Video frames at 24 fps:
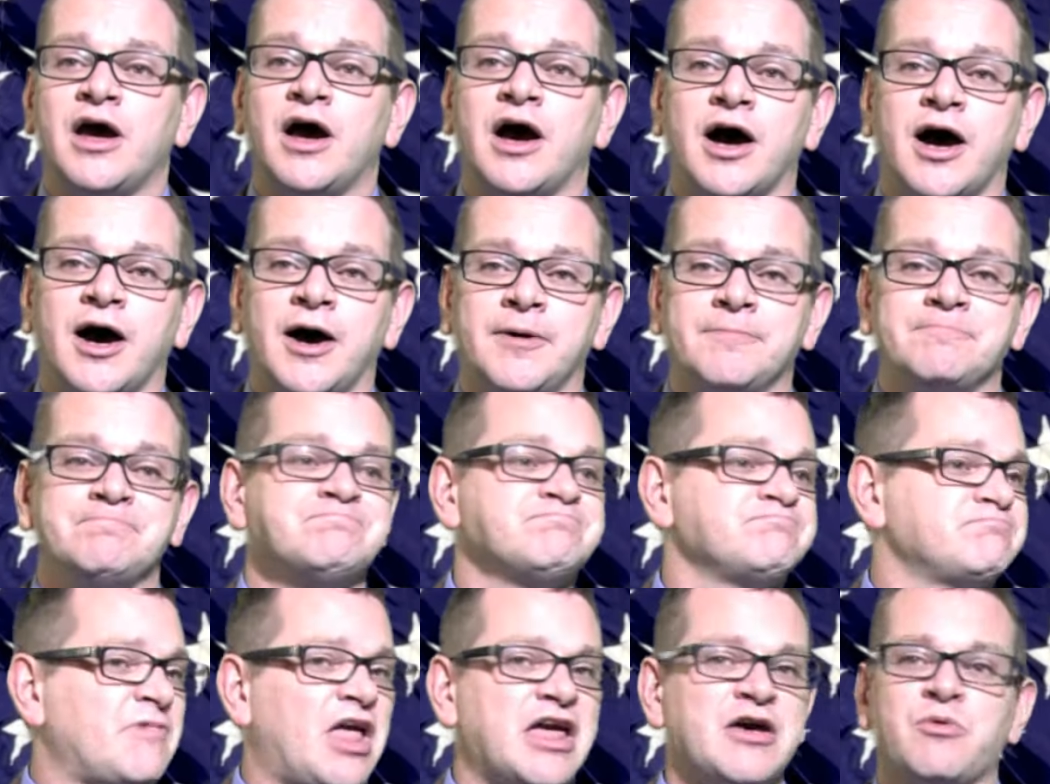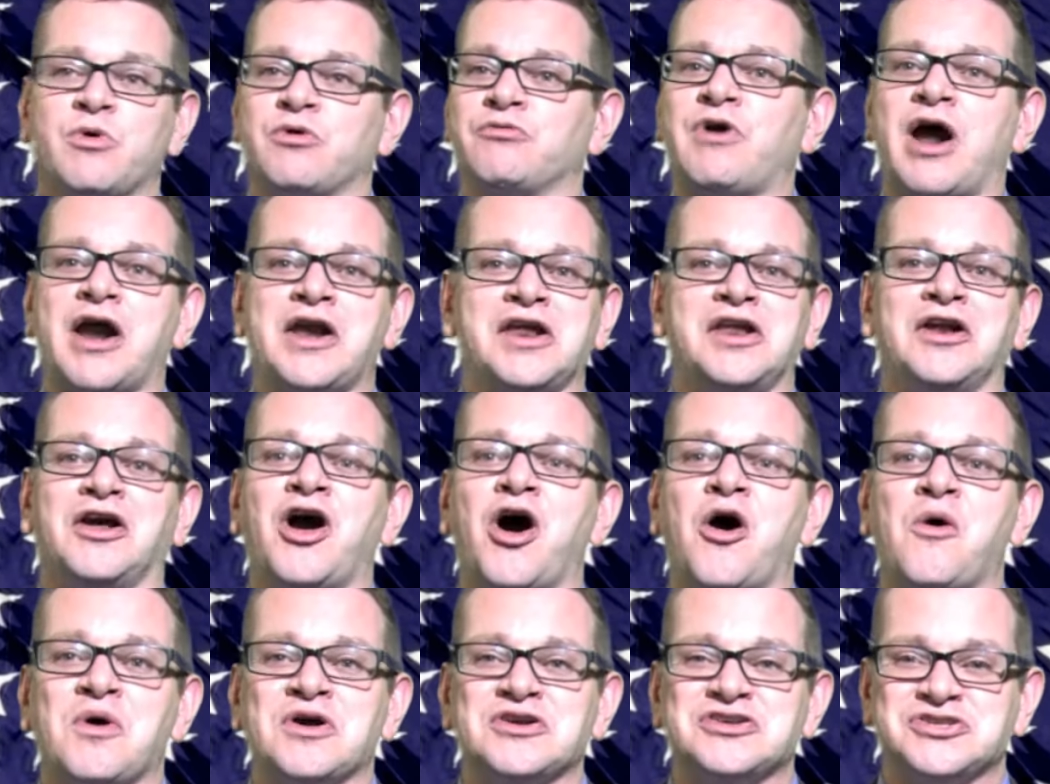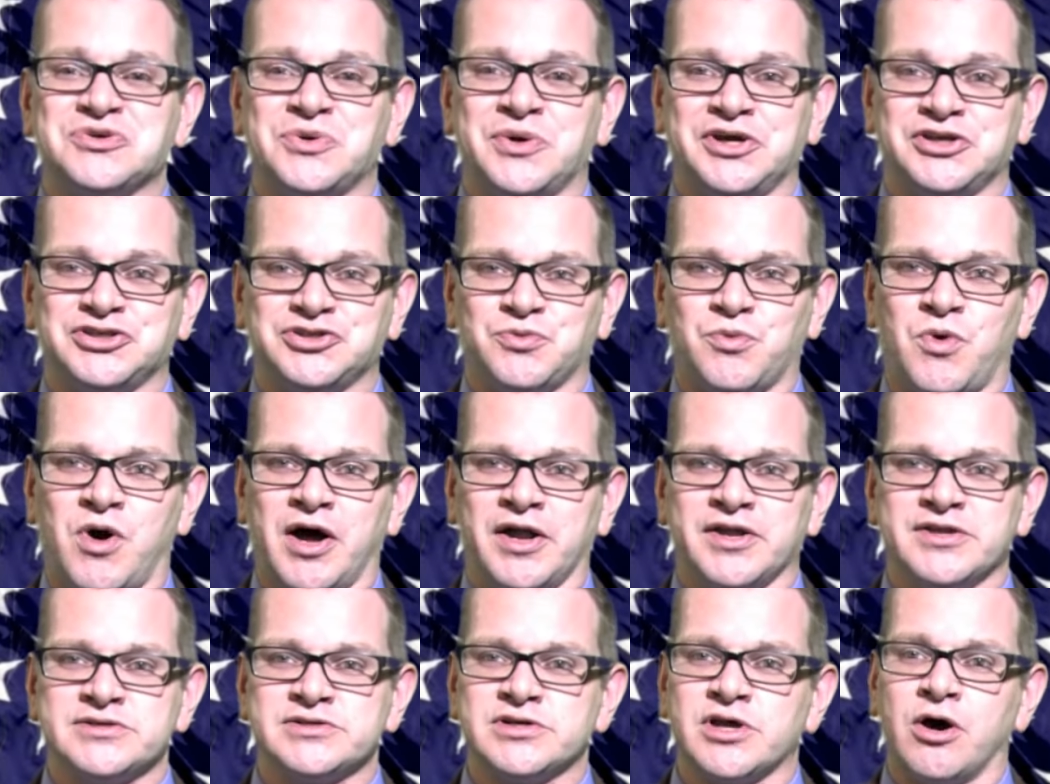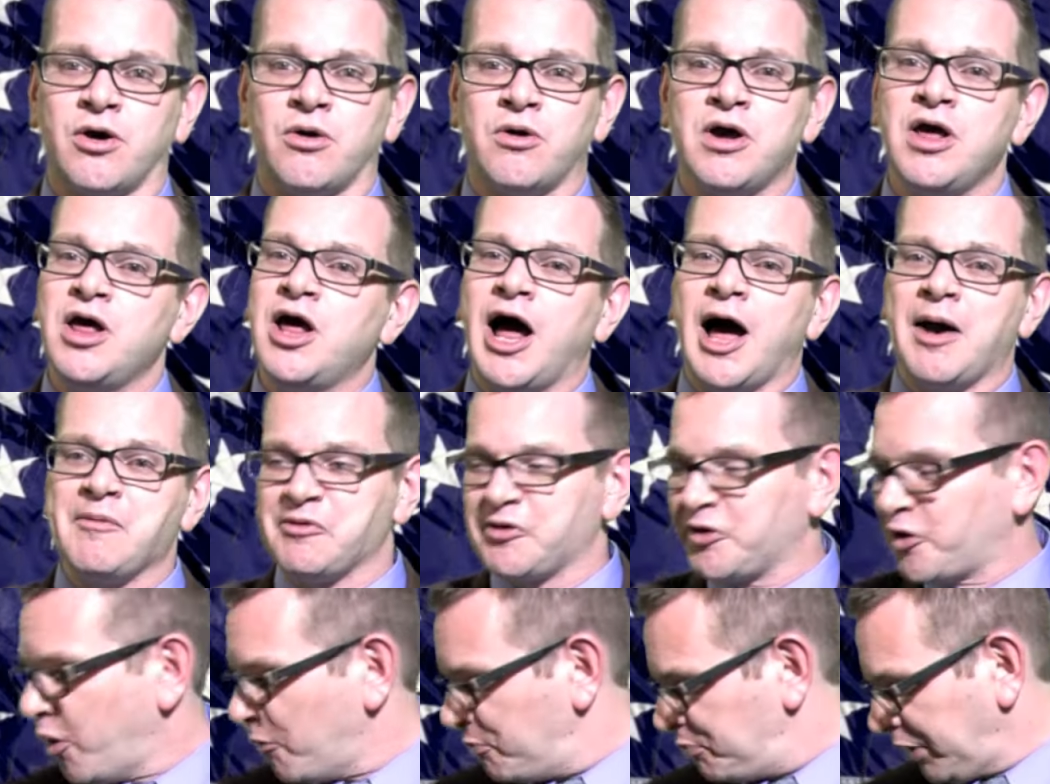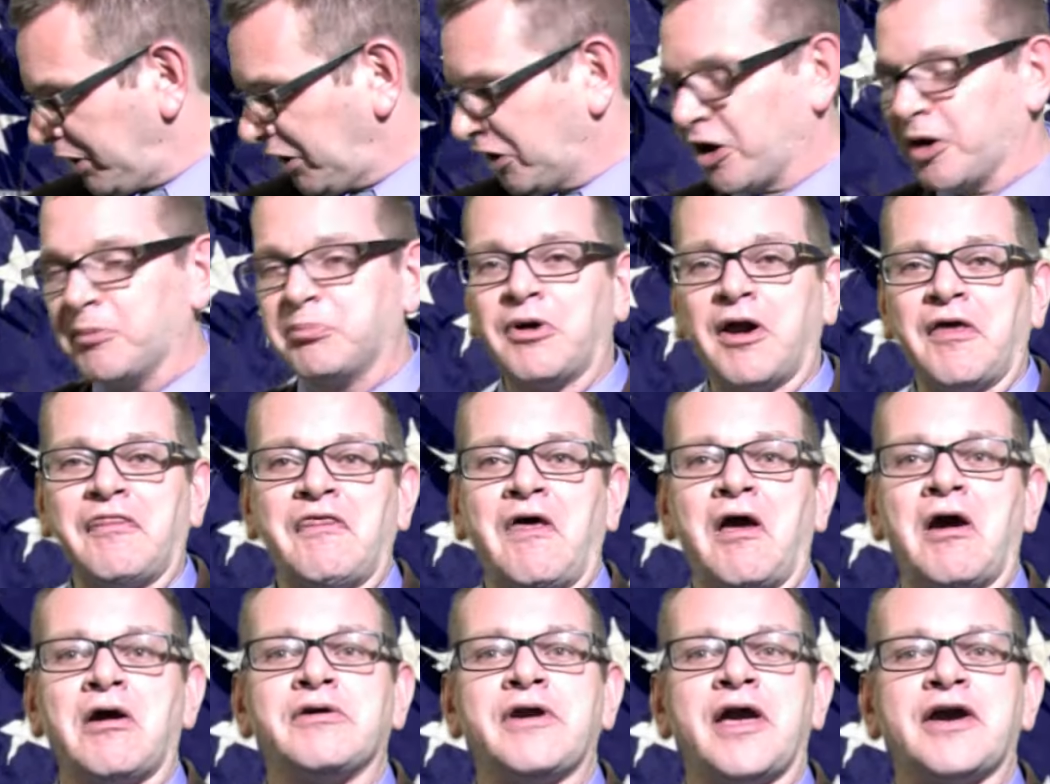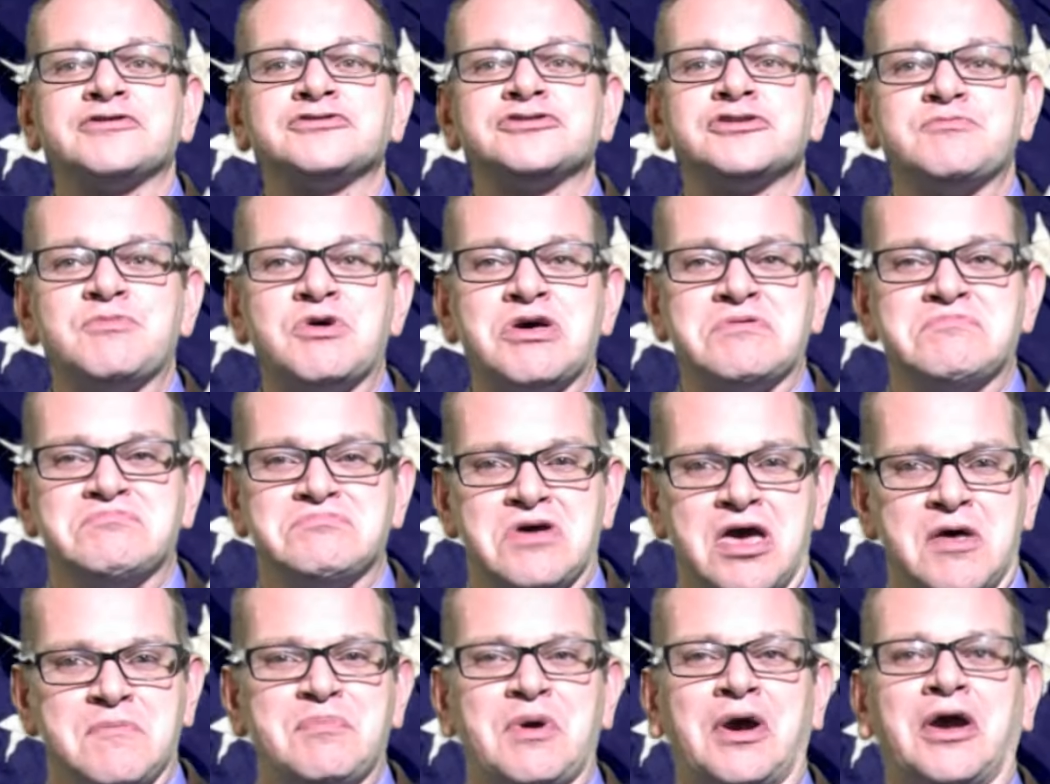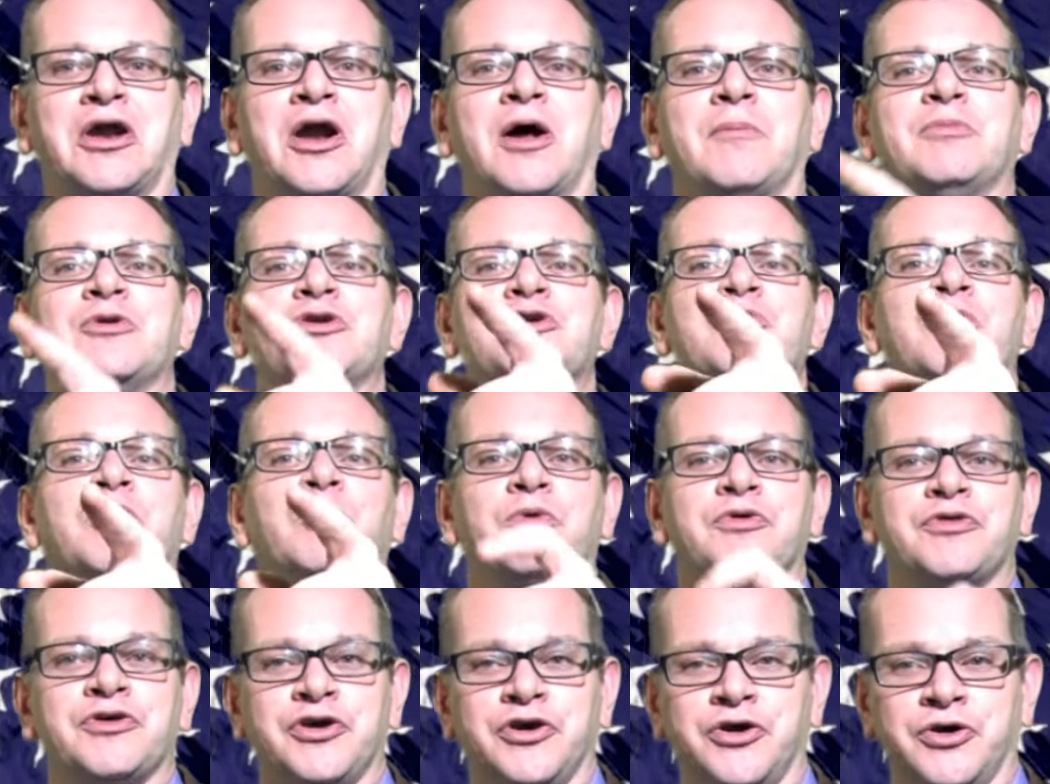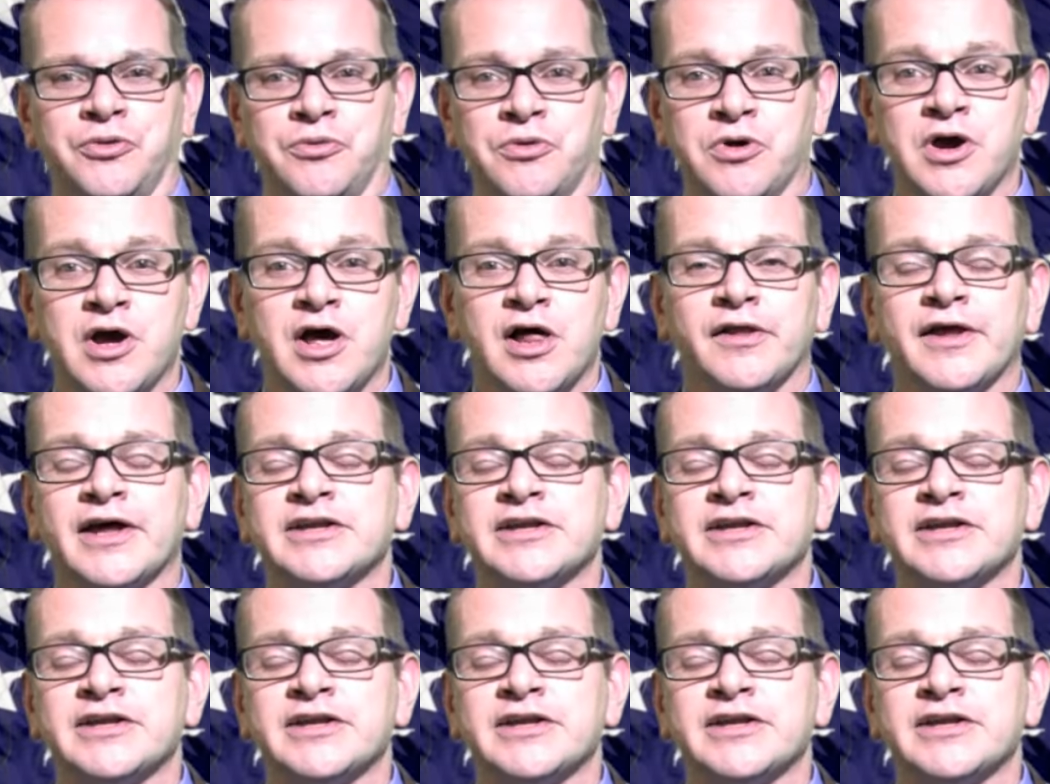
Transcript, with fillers: Um, and we're ready to go into each one. So I'm going to go pick it up right there next to me and pick it up and do it with you.